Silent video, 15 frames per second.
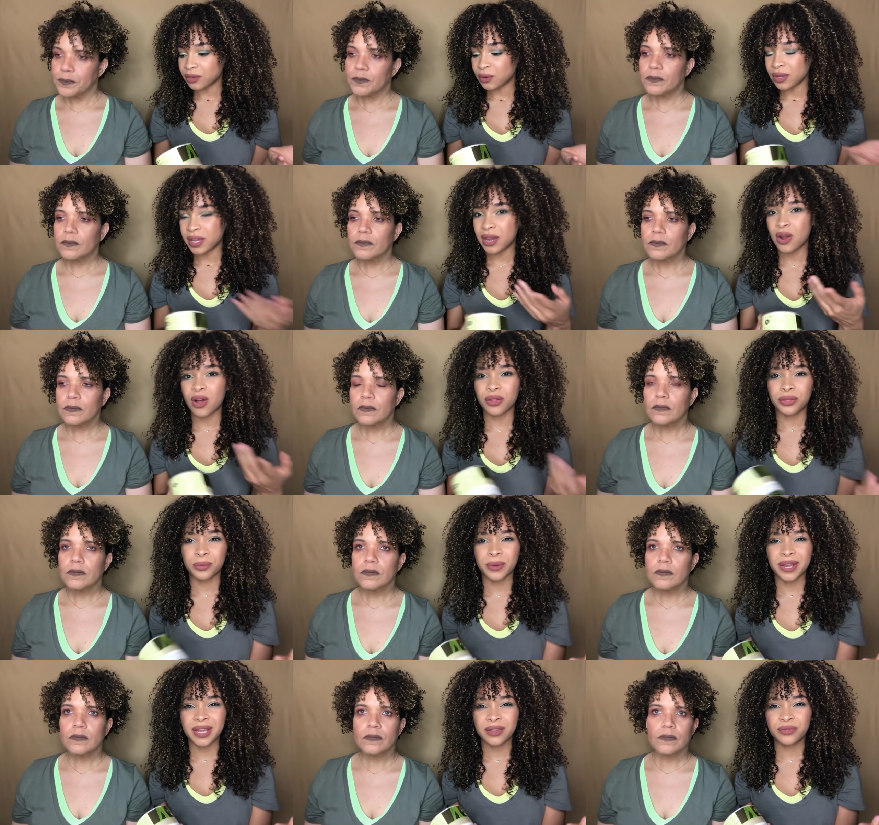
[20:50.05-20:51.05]
Speaker 1: can get all
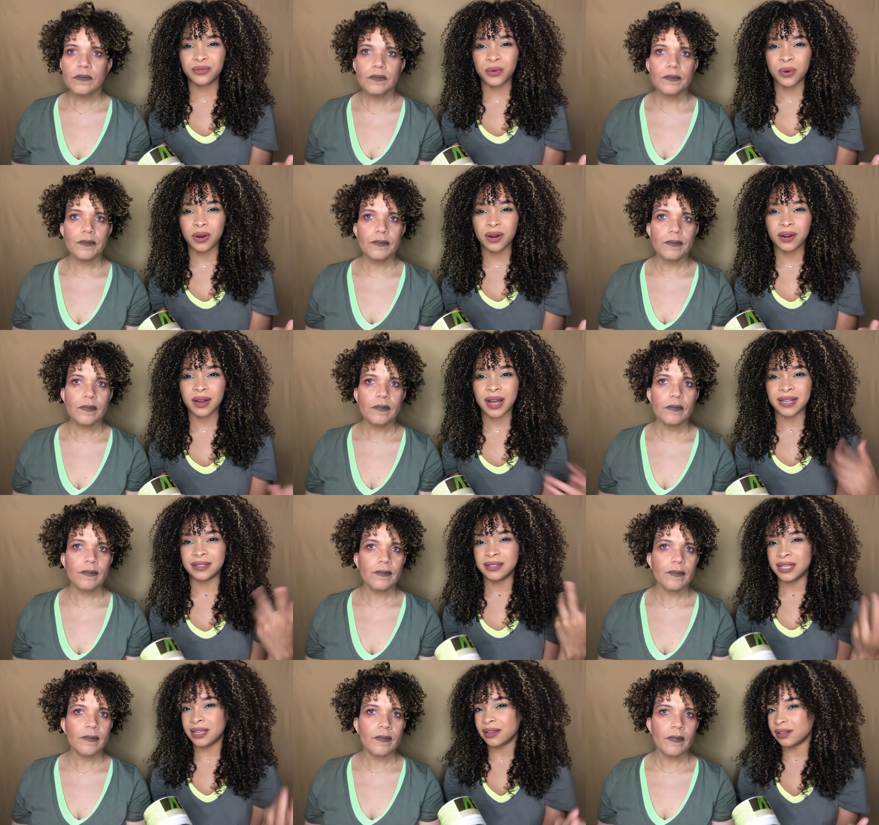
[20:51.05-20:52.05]
three for a
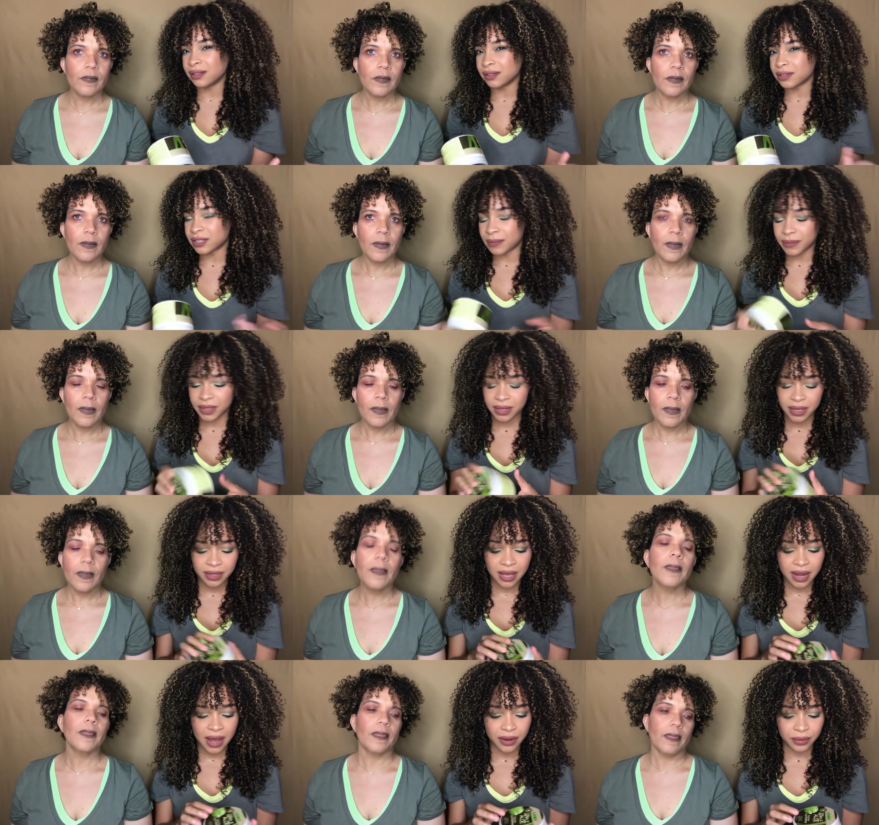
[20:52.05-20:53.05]
deal or something like
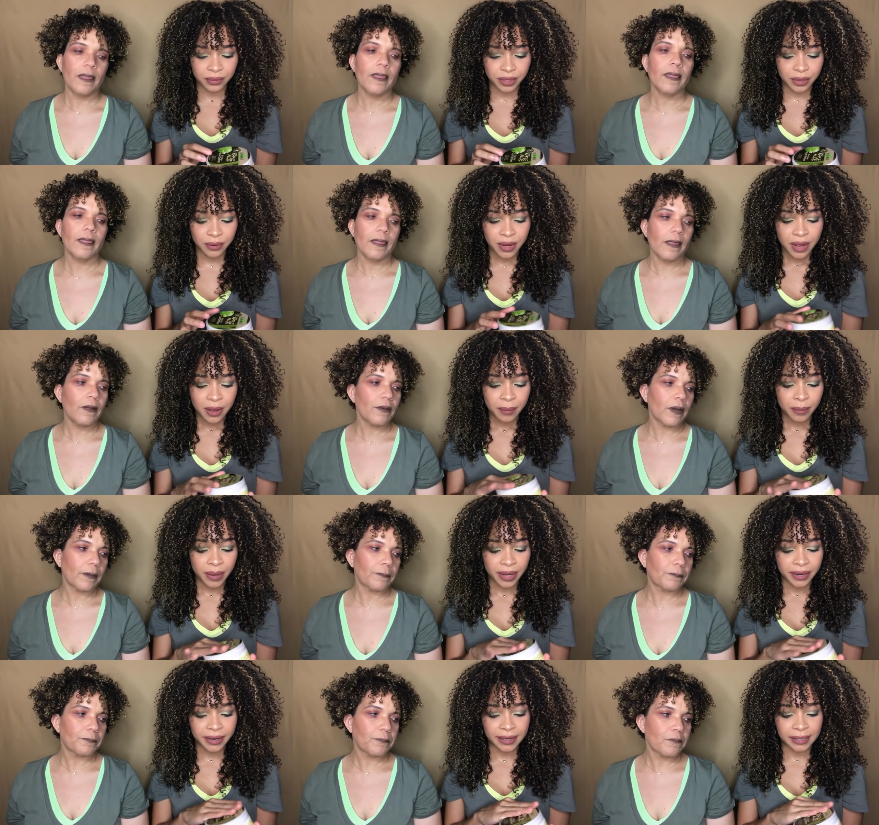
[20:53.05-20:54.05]
that. I don't know,
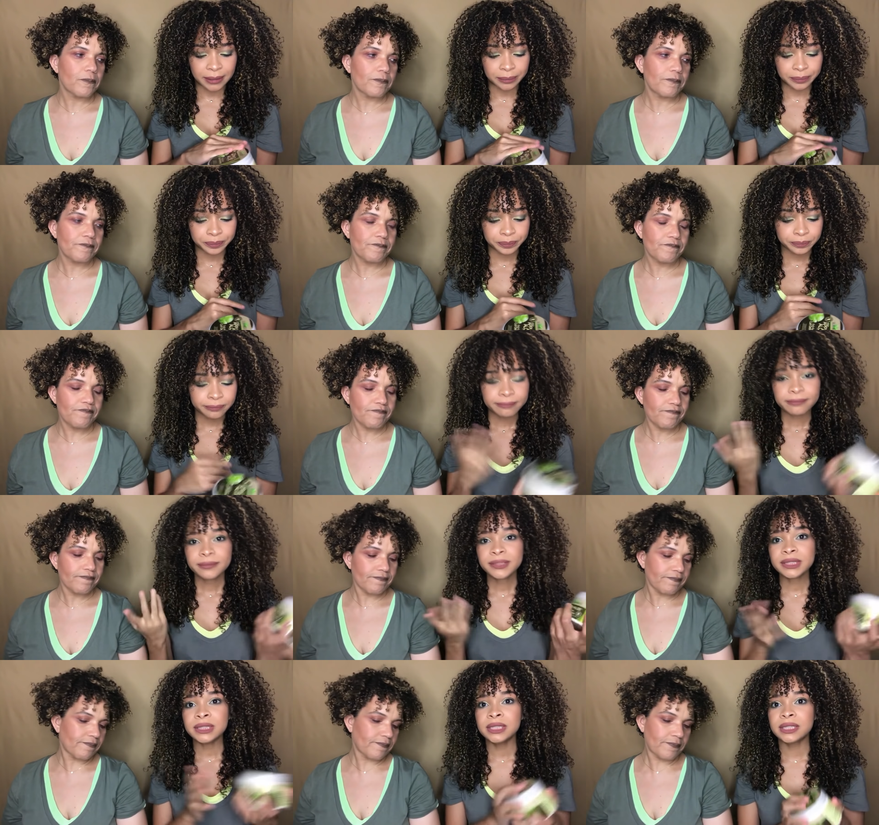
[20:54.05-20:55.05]
but
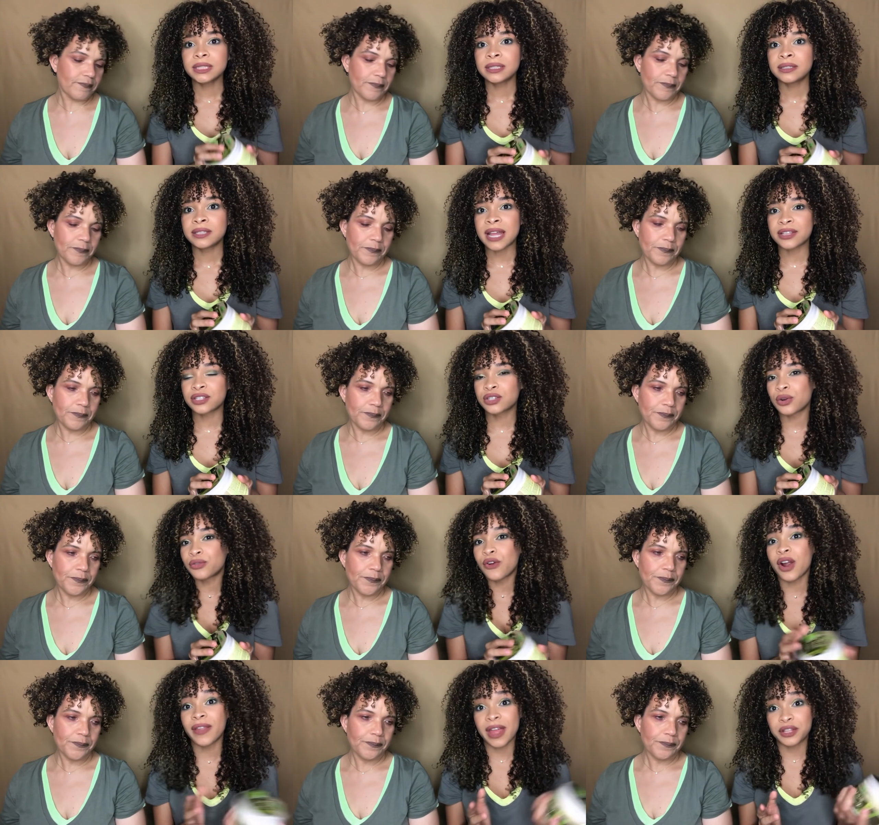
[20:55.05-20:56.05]
that's so
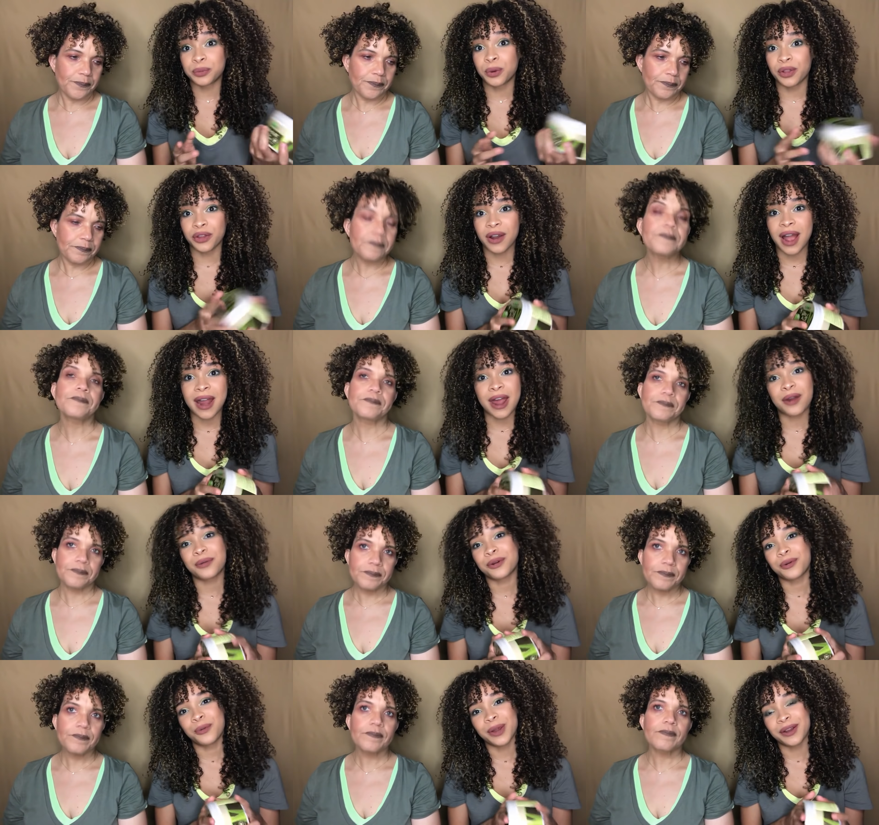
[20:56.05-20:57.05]
far. That's where they're at. I don't
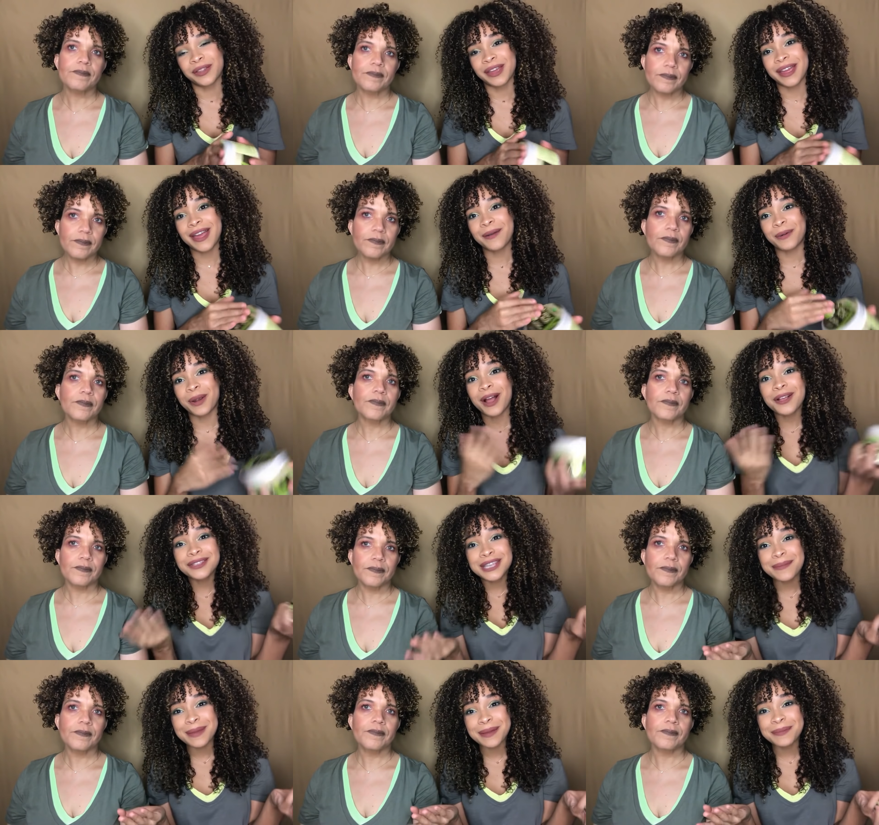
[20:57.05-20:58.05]
know where else
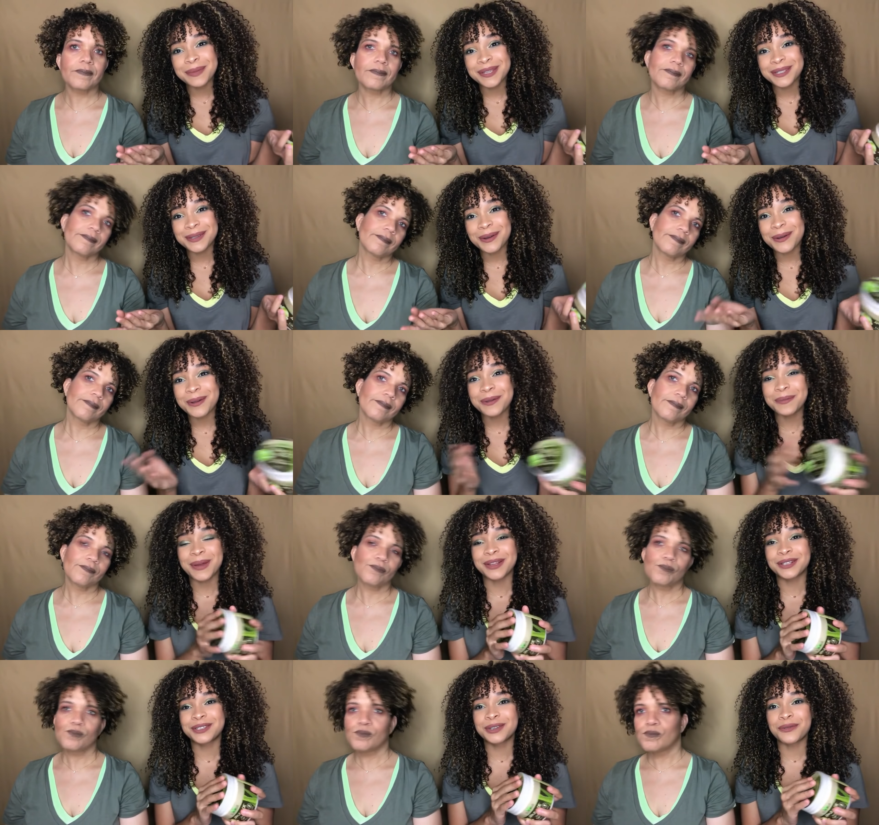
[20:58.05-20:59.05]
they might be sold,
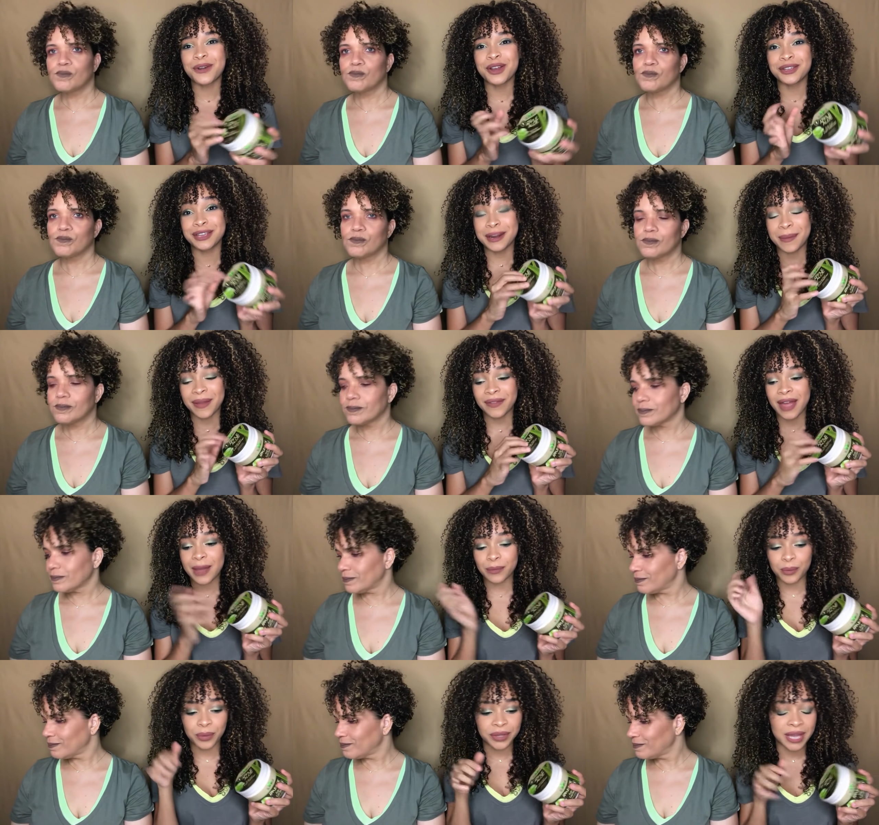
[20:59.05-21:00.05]
but so far you can get them online.
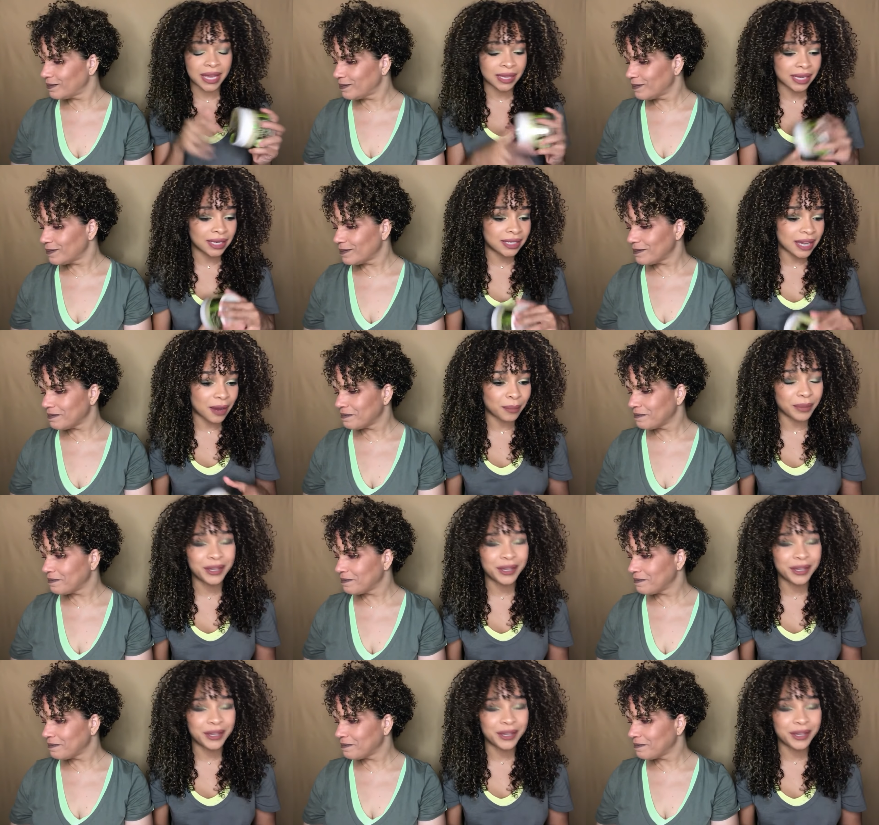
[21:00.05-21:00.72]
We'll put that link down